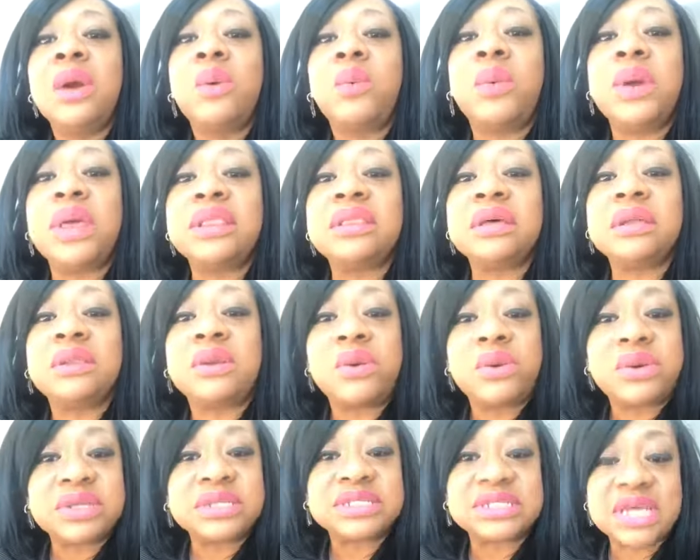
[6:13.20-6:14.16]
When the
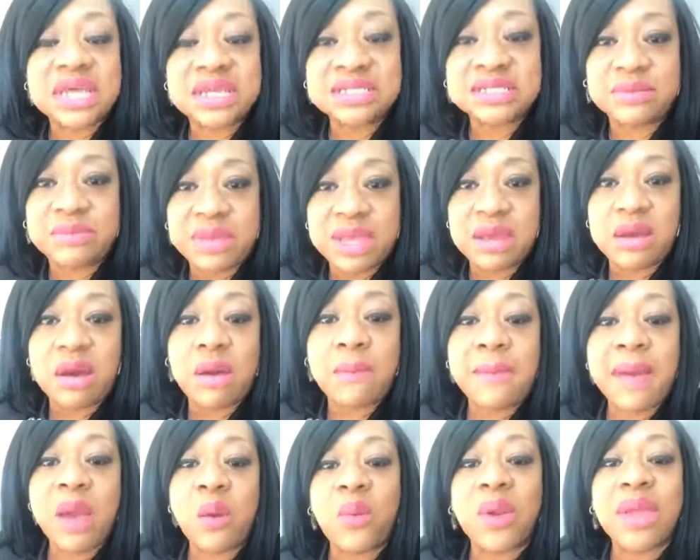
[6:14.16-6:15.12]
Lord said to me on
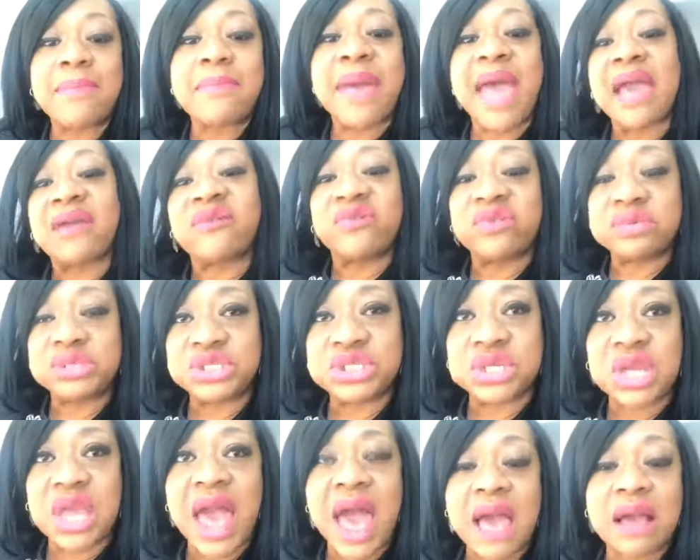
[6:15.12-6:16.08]
my way back from
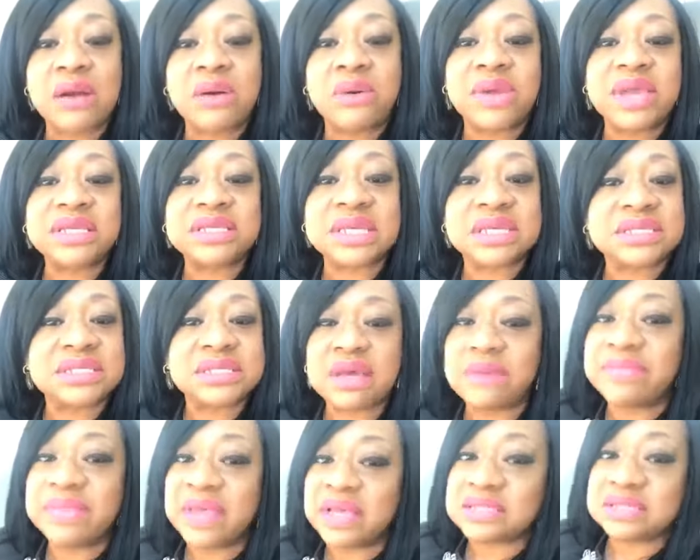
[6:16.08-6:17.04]
Chicago, he said,
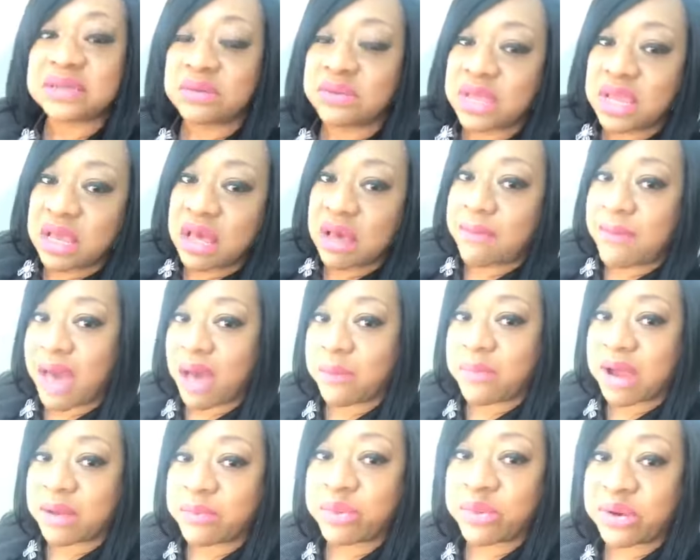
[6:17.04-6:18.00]
some things only come out
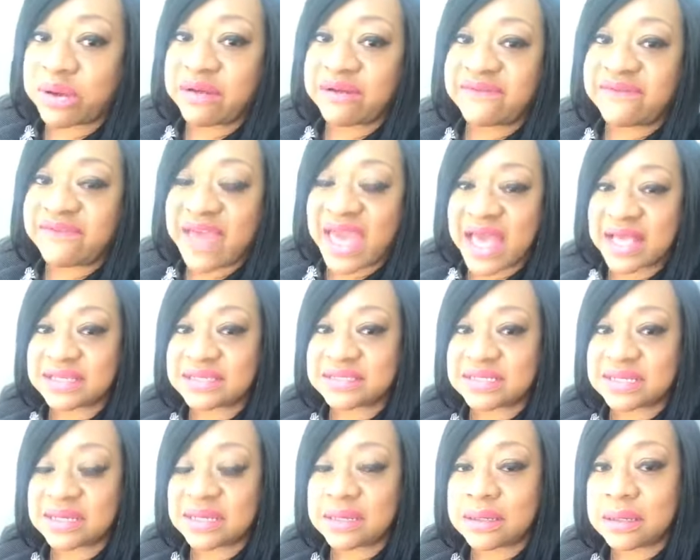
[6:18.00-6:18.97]
by prayer and
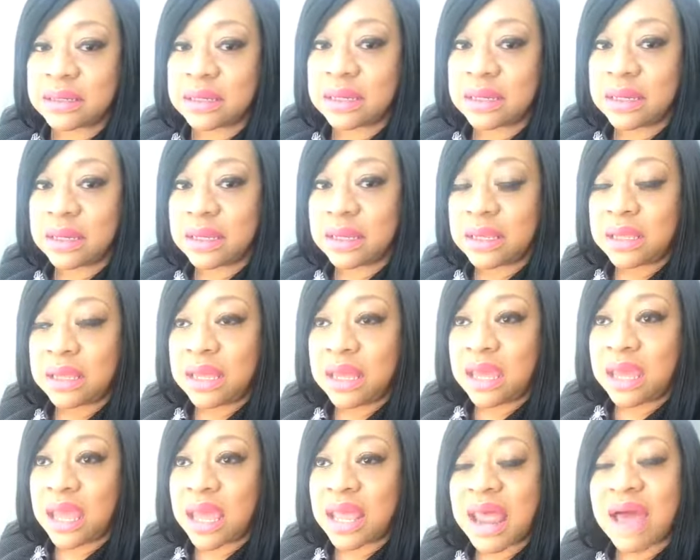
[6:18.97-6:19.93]
fasting.
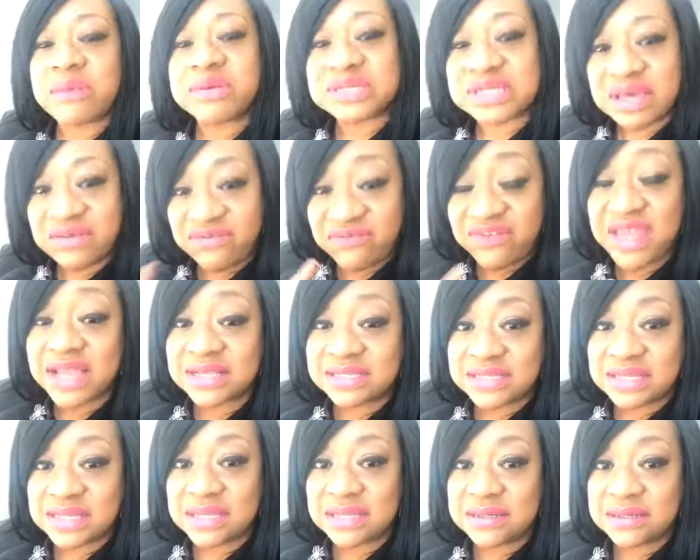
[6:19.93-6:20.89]
And I was
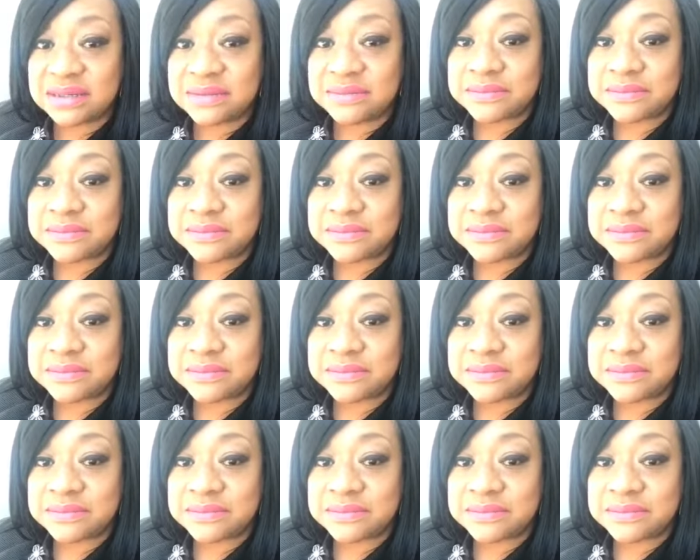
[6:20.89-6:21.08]
convicted.